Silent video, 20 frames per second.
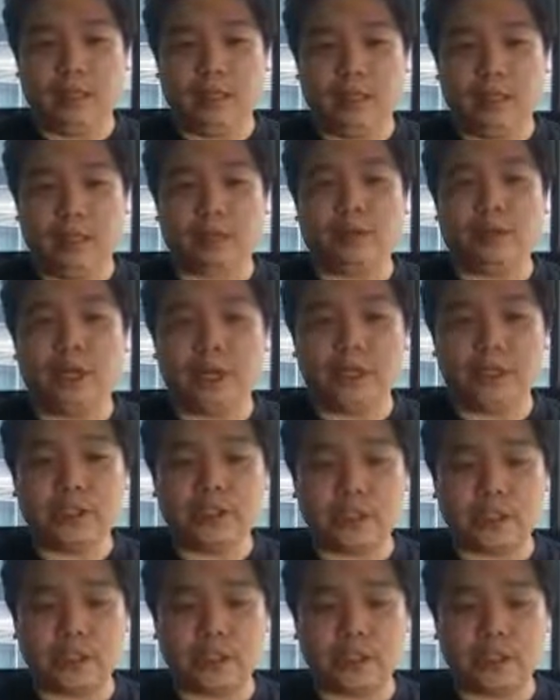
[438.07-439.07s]

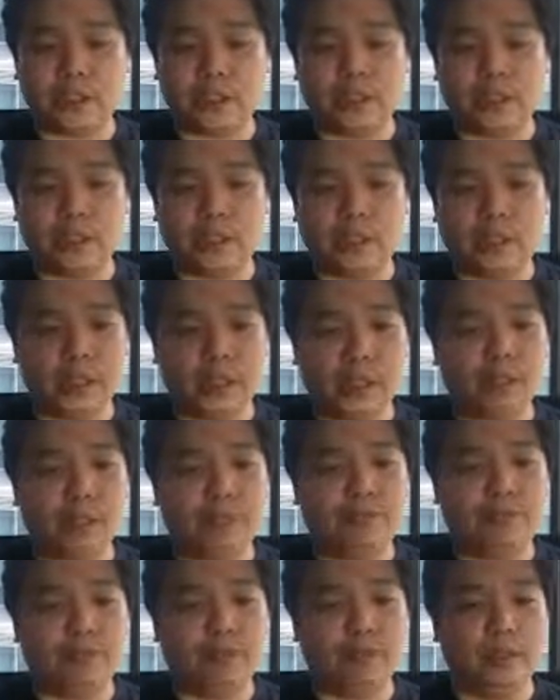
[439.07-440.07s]
credentials, or like
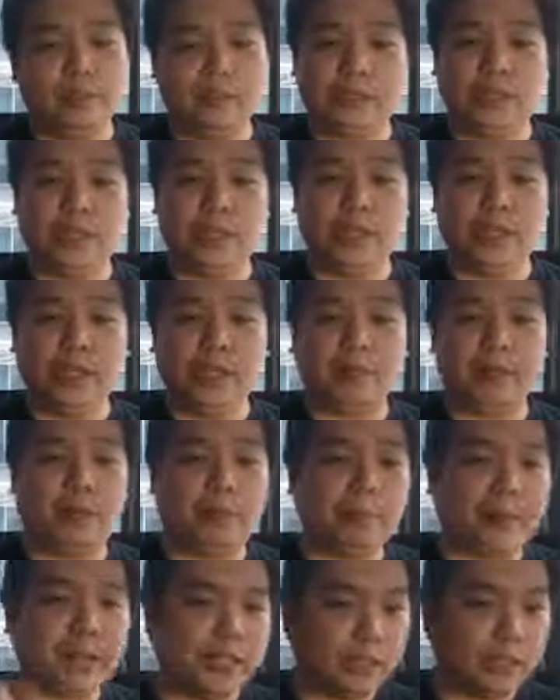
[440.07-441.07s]
the username
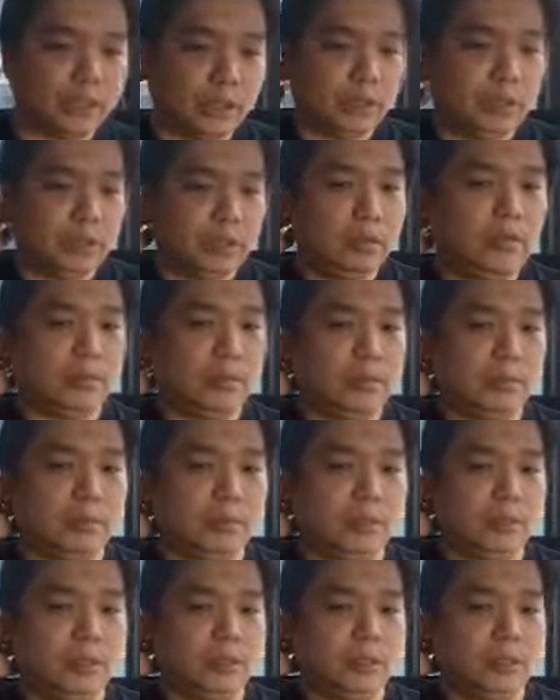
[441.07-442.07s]
and password, to
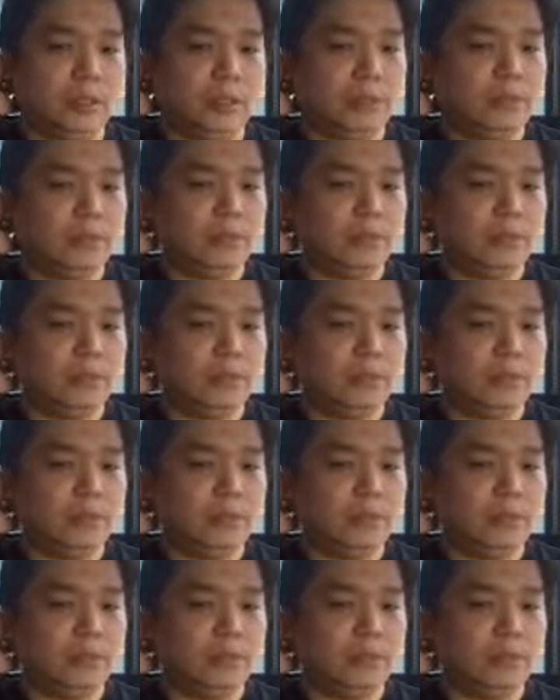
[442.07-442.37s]
Facebook.